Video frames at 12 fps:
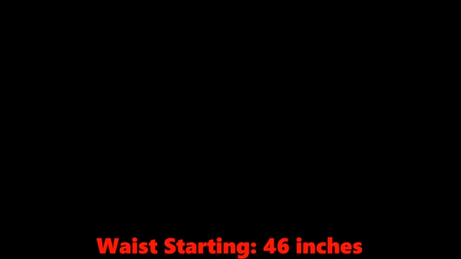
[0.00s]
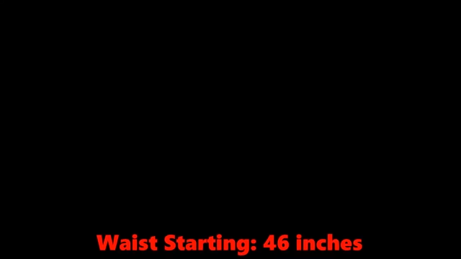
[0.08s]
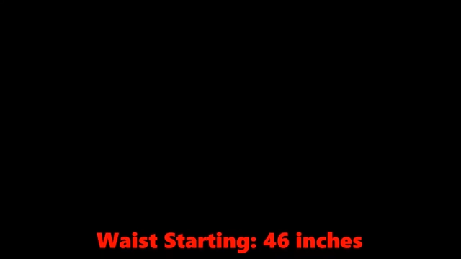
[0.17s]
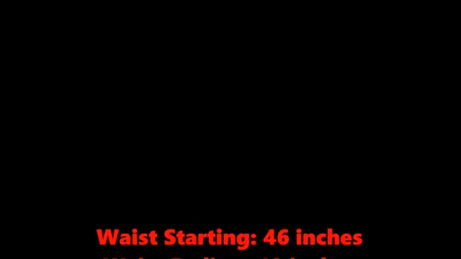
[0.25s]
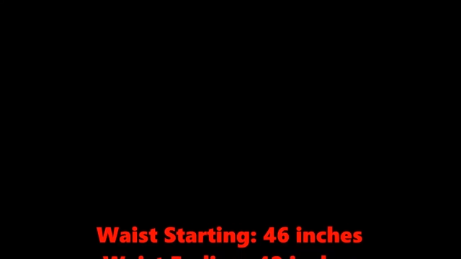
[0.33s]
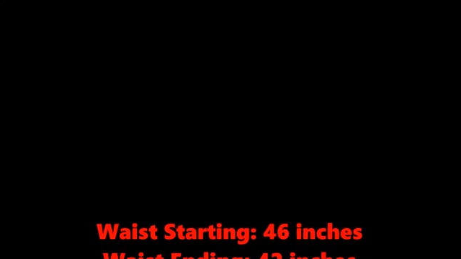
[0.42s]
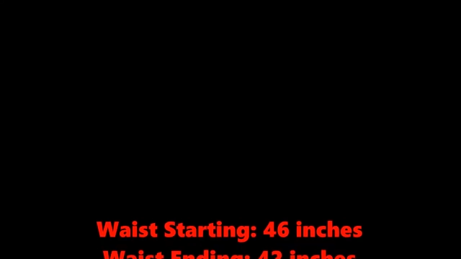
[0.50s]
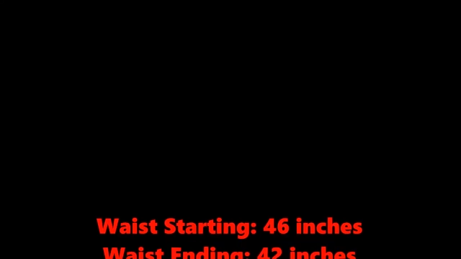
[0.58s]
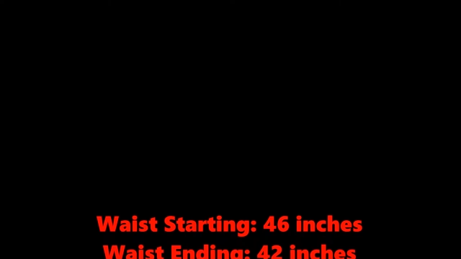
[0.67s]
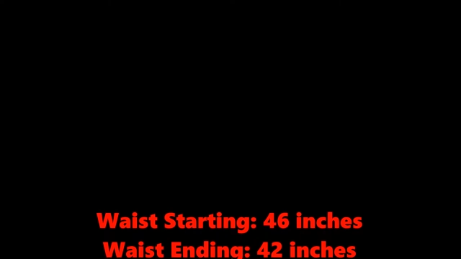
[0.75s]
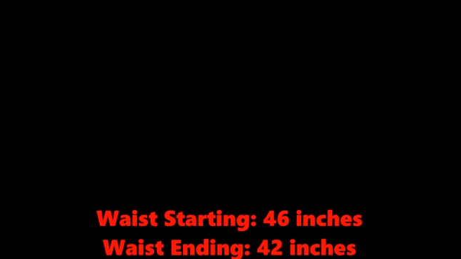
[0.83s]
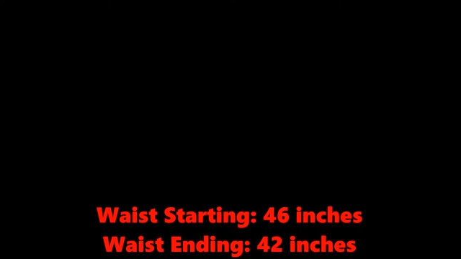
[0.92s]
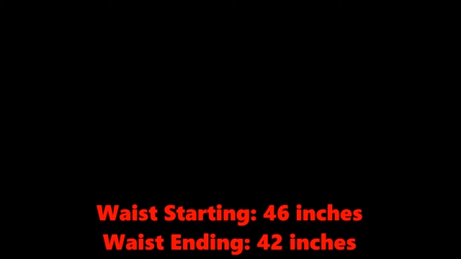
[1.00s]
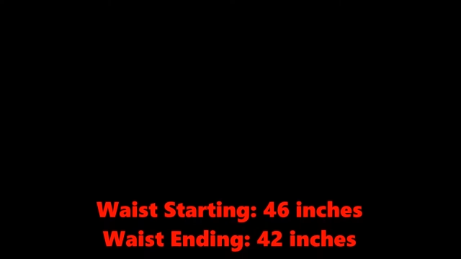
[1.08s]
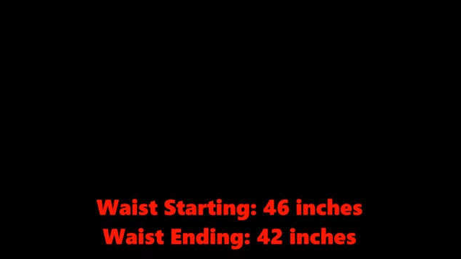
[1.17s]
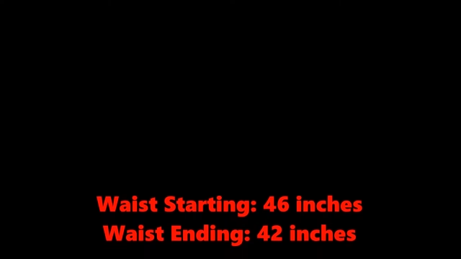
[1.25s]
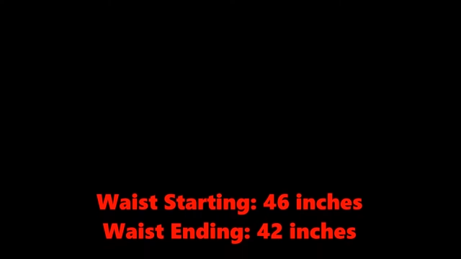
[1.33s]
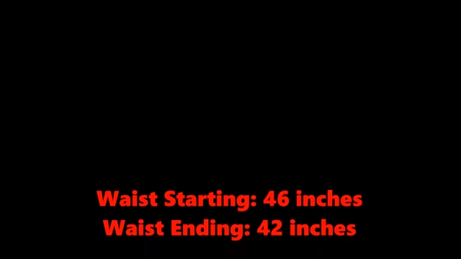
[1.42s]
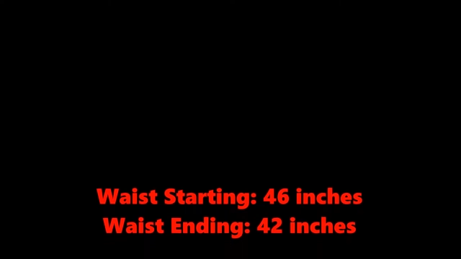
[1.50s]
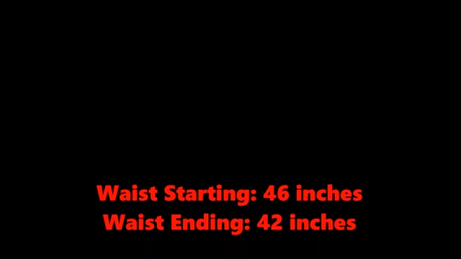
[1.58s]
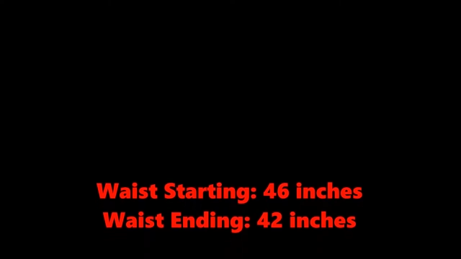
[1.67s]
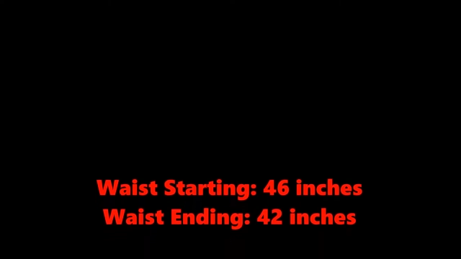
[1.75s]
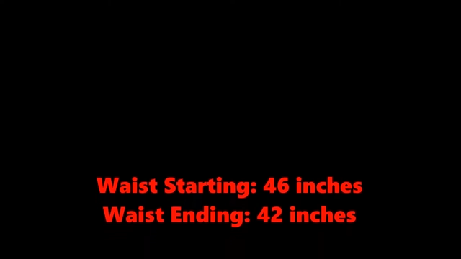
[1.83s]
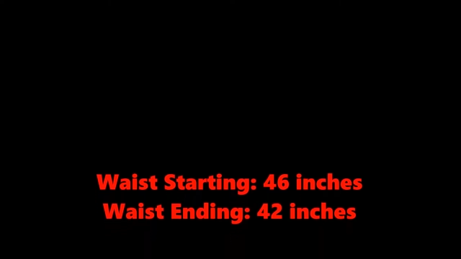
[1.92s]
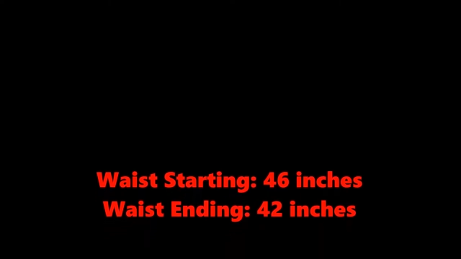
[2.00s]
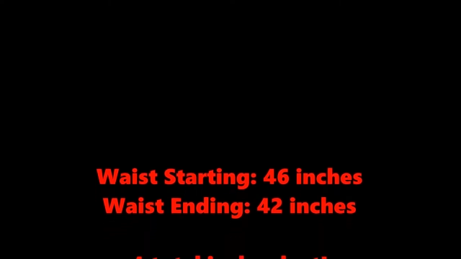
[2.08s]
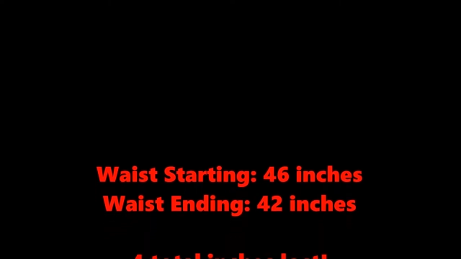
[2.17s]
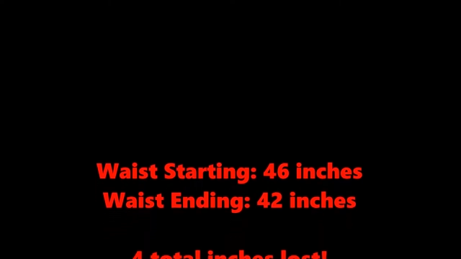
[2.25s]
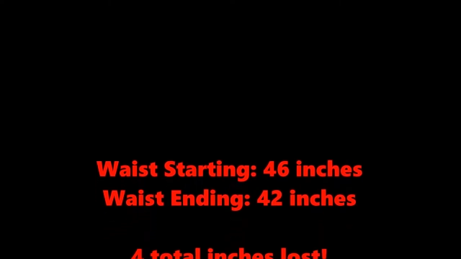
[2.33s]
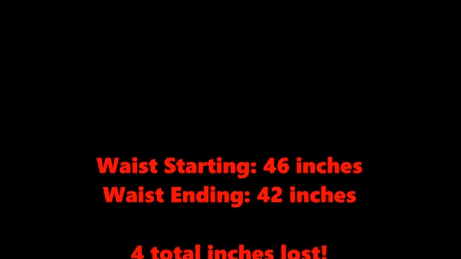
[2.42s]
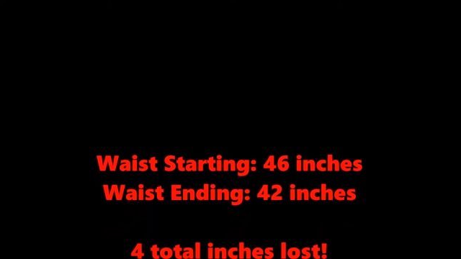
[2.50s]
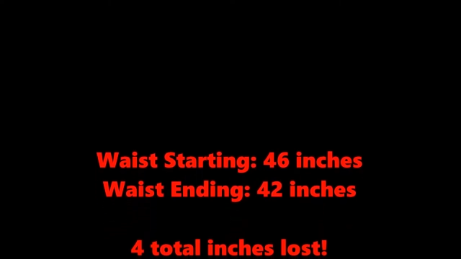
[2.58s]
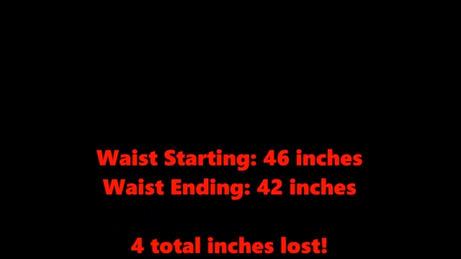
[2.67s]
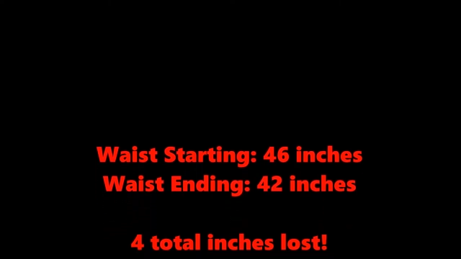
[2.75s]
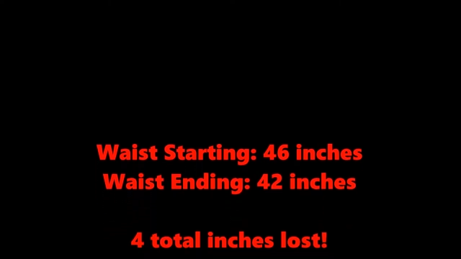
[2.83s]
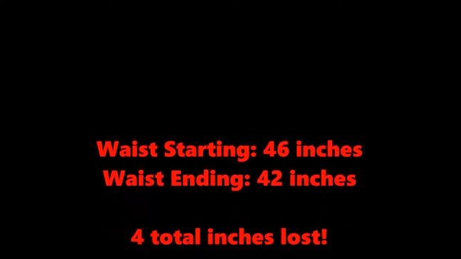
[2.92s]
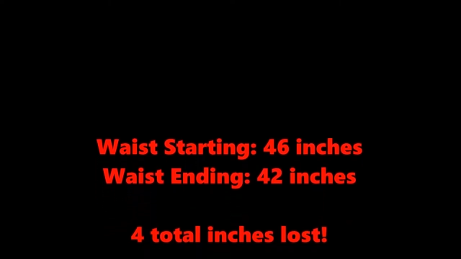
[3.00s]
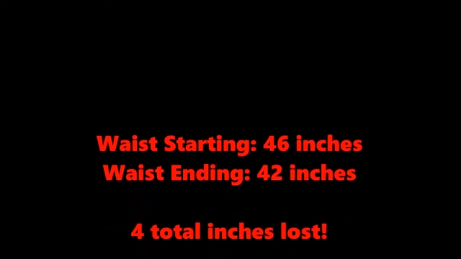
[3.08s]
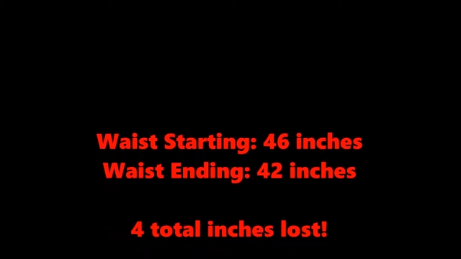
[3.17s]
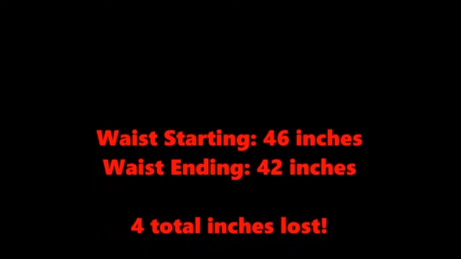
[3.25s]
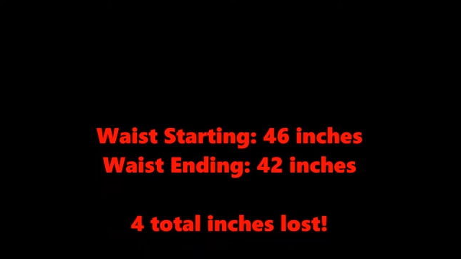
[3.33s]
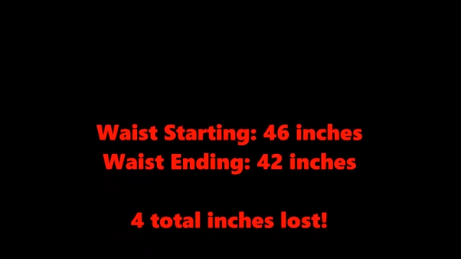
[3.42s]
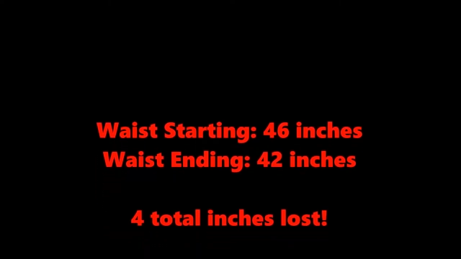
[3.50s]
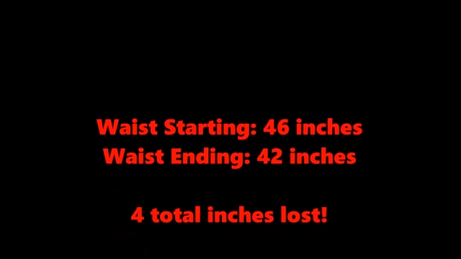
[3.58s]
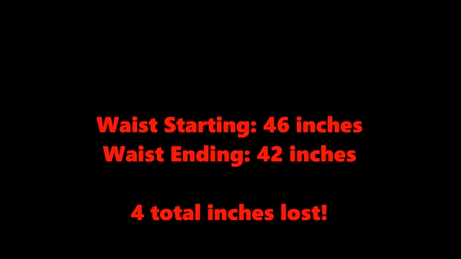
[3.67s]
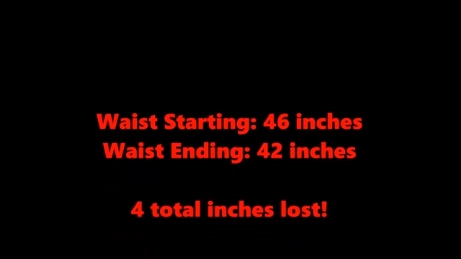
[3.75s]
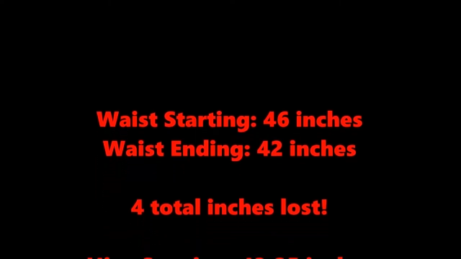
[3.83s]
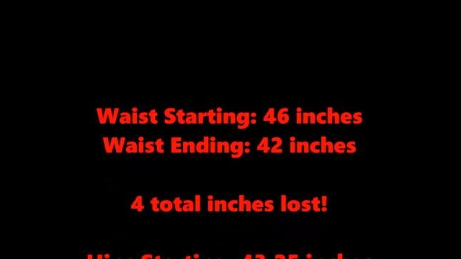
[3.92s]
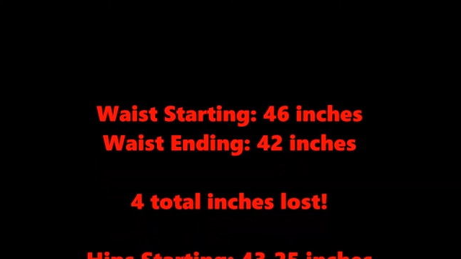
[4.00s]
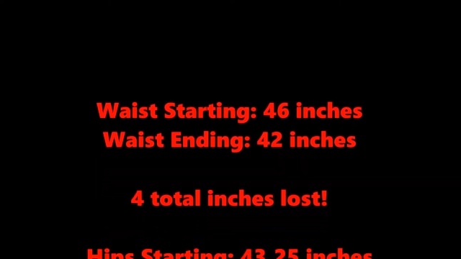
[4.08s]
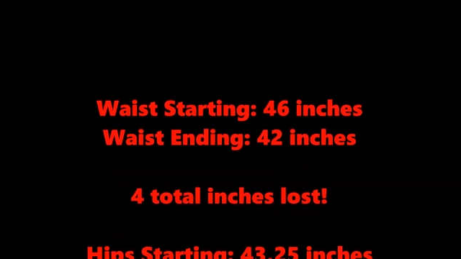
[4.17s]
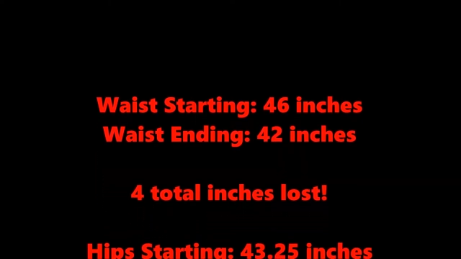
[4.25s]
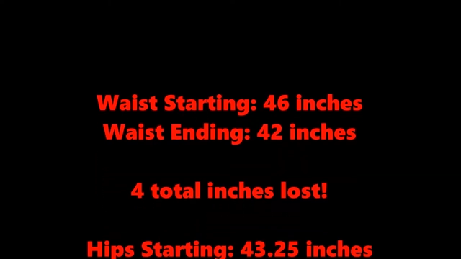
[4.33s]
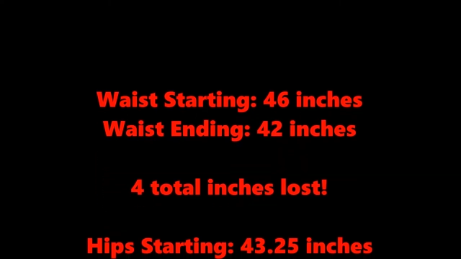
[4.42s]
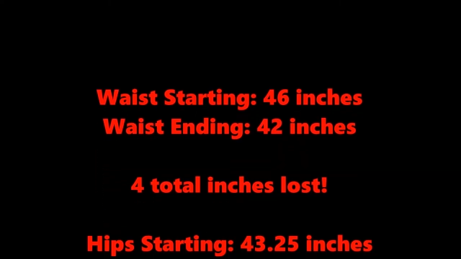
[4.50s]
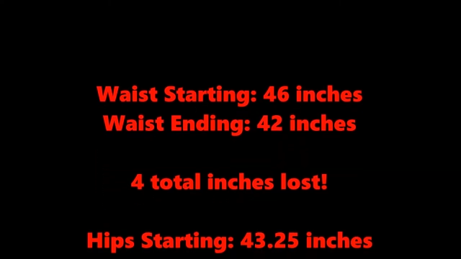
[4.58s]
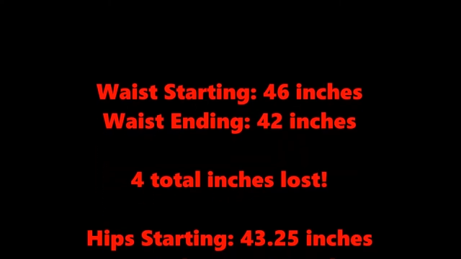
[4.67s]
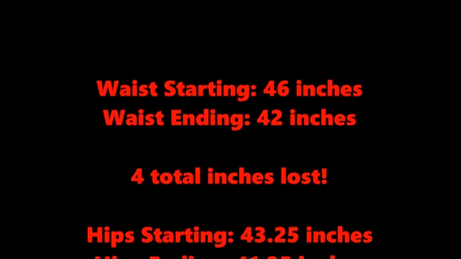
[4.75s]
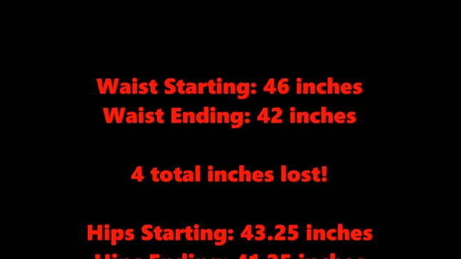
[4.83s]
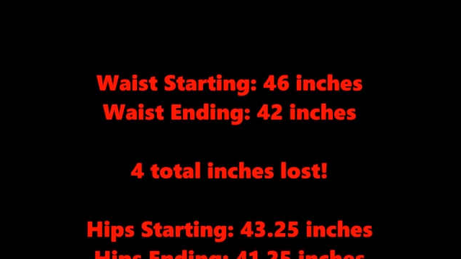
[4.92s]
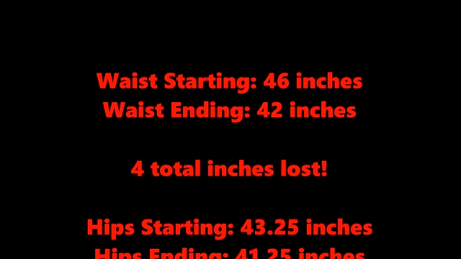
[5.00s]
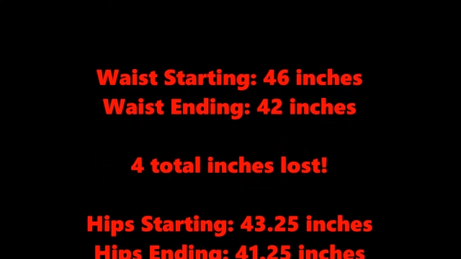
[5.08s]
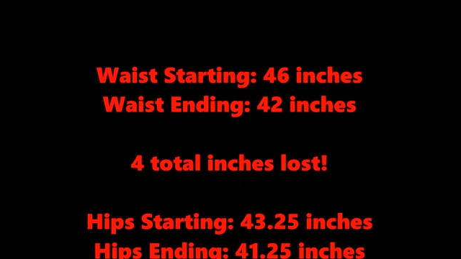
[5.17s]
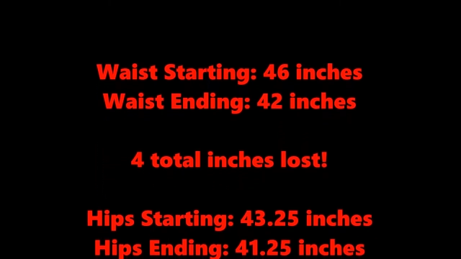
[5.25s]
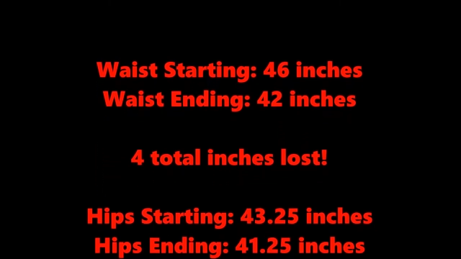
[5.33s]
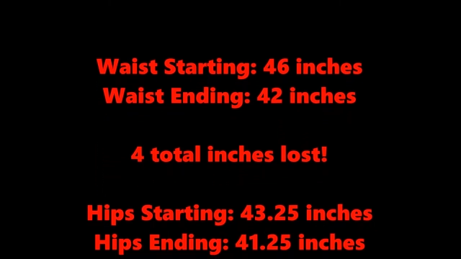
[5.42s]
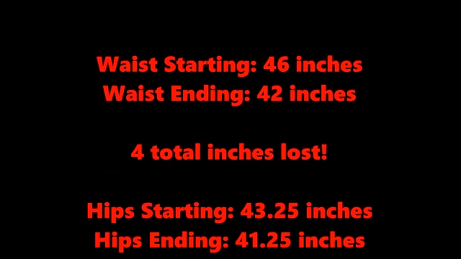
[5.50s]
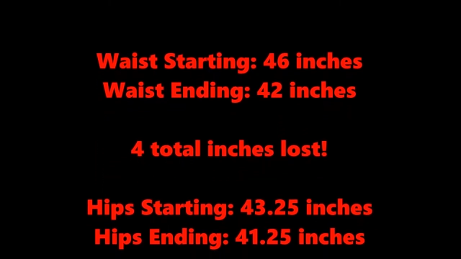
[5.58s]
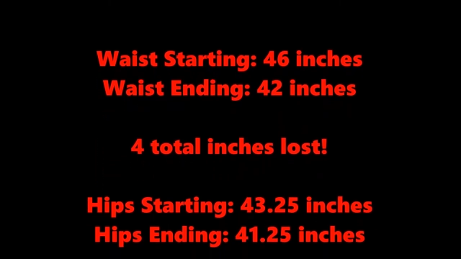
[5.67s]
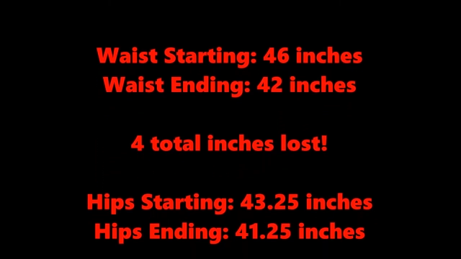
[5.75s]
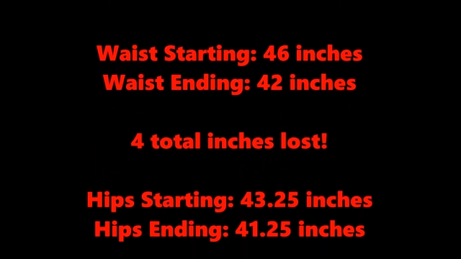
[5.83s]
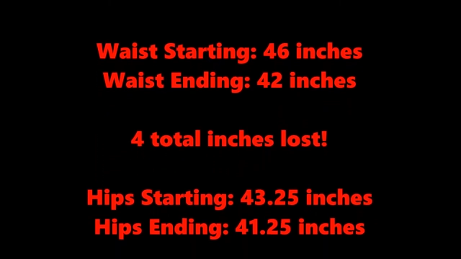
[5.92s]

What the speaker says: (no speaker visible)